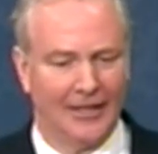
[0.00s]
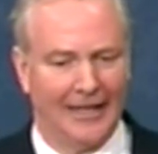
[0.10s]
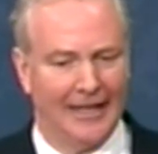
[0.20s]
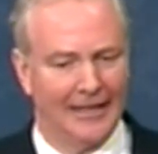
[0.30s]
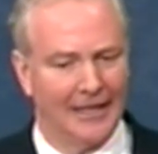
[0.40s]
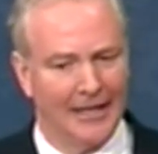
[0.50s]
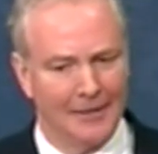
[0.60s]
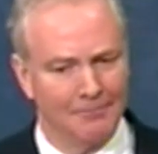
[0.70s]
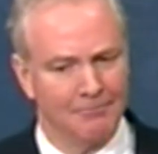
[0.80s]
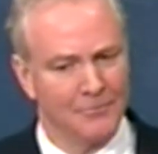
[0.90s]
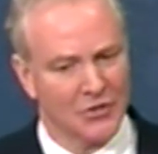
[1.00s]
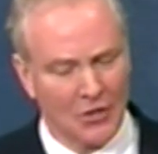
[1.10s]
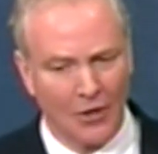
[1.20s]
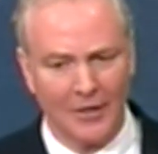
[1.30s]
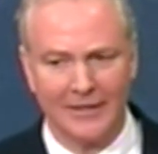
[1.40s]
And I'm
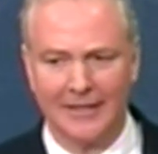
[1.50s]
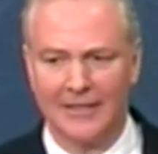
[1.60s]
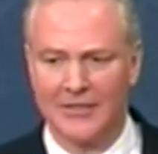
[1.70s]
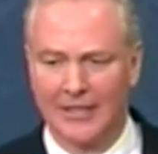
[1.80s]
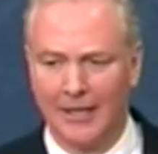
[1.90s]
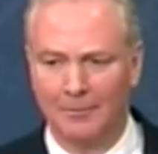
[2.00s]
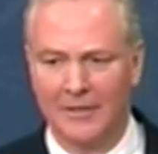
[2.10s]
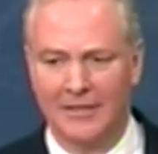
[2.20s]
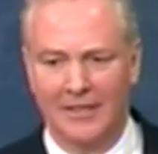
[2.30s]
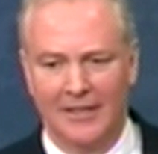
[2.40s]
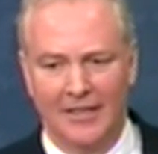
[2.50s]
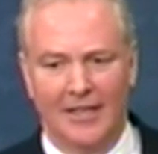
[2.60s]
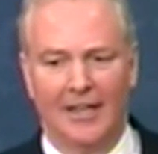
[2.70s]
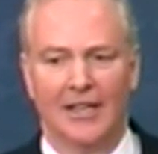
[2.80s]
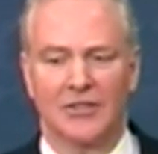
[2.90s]
sorry that it has come
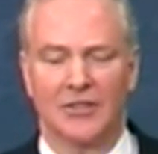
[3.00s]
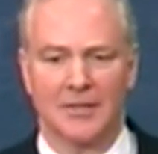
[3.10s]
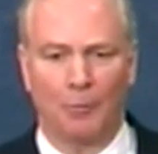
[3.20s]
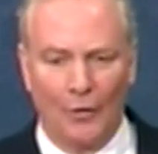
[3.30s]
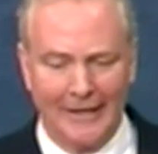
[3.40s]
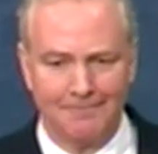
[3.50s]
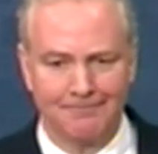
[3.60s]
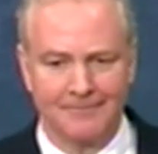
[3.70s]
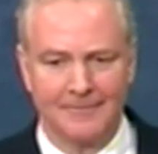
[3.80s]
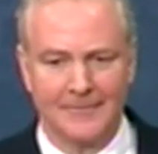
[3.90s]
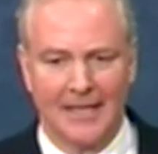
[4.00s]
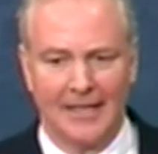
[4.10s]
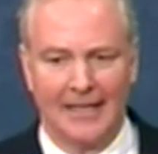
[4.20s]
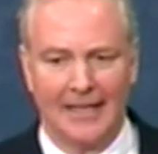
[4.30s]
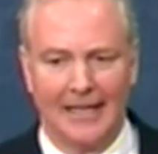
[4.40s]
to this point,
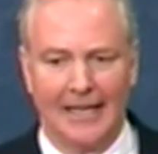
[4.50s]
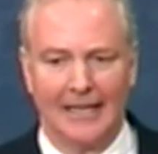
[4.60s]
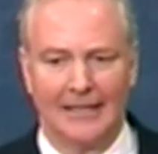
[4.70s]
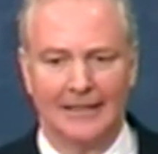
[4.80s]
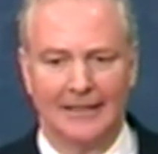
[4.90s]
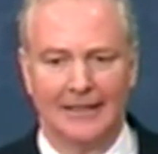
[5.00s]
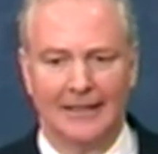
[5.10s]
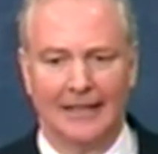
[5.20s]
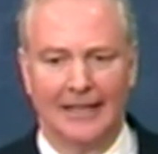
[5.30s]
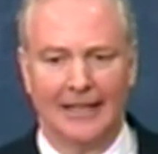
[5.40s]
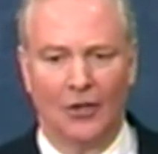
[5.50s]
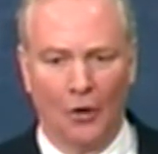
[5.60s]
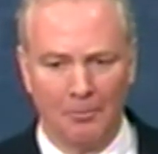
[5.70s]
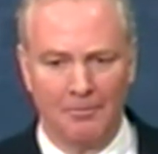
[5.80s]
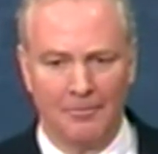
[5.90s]
and I
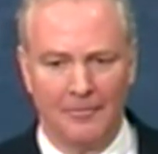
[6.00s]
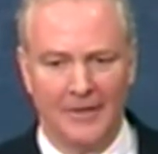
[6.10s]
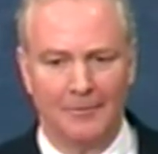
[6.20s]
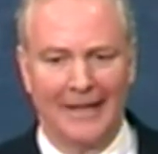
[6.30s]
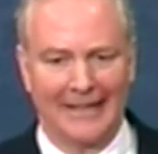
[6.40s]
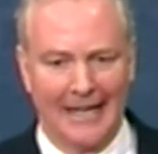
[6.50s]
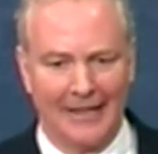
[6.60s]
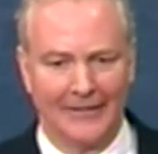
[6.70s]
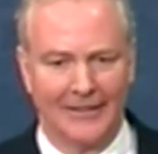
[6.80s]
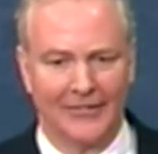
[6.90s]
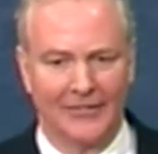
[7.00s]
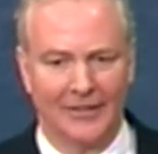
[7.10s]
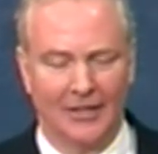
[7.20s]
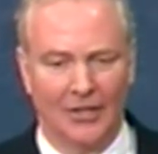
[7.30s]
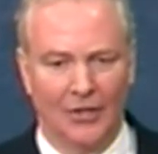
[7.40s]
hope that my colleagues
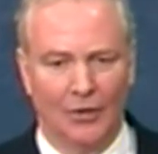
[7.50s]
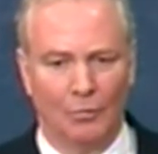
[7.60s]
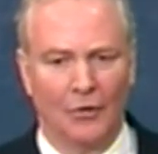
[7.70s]
will